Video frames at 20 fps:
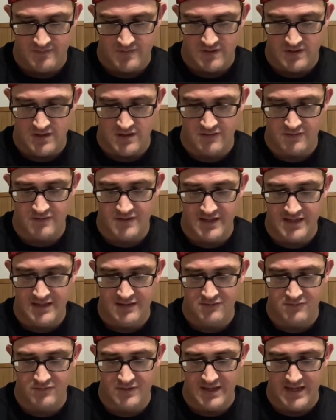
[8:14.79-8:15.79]
All right,
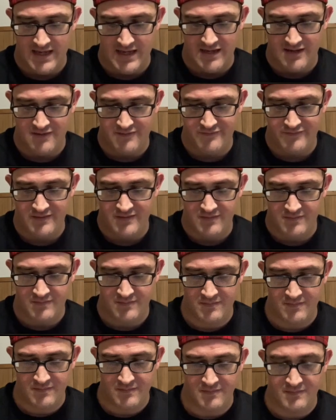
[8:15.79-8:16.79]
we have
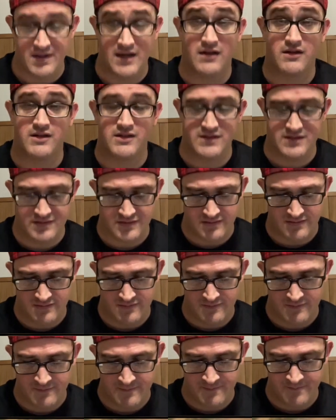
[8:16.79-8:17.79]
Malchus.
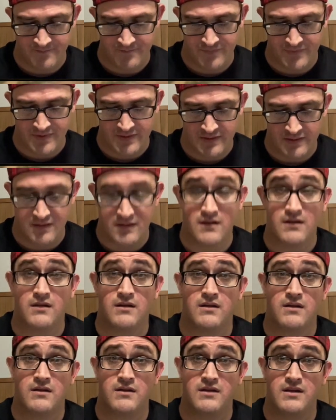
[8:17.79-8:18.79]

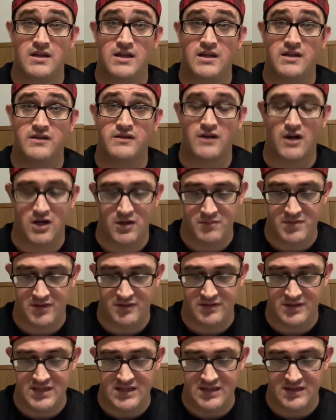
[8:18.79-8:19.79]
The star
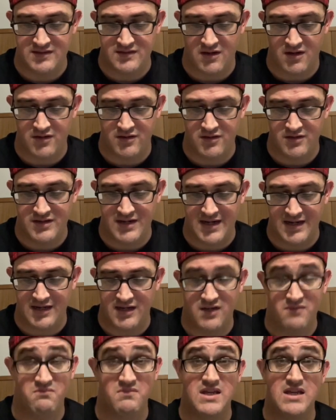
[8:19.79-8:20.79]
ability is underdeck
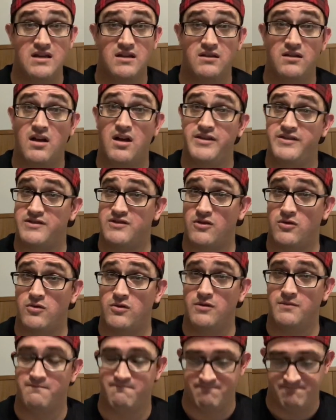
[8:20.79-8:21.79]
a meek lost
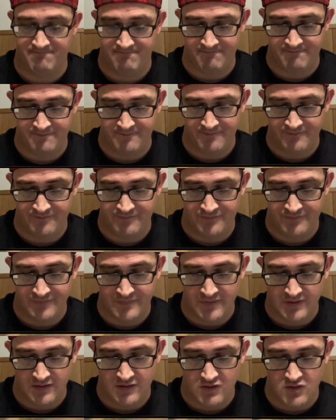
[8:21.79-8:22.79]
soul.
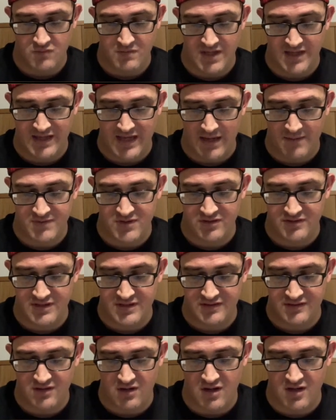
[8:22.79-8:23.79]
You may capture
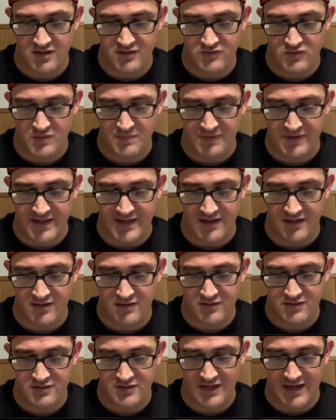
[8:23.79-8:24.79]
this card to a
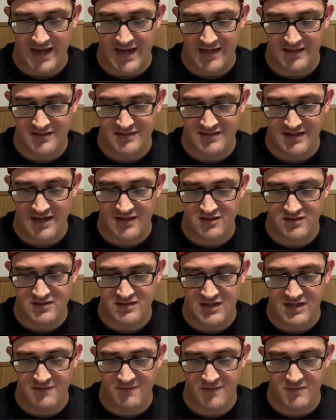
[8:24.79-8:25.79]
player to add a
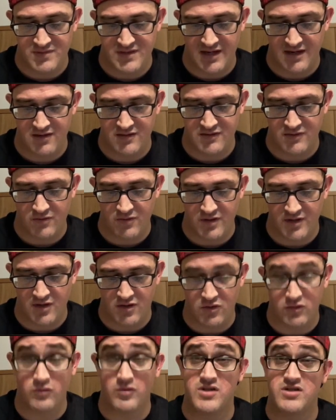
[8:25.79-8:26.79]
Sadducee from territory
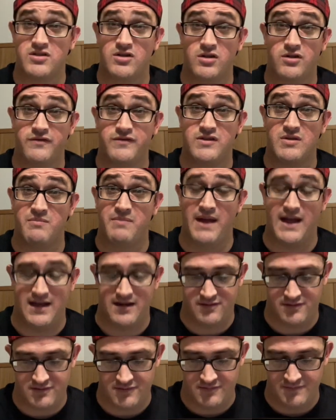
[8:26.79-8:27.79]
or reserve to
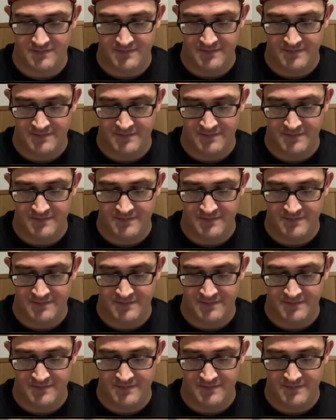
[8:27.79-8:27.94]
battle.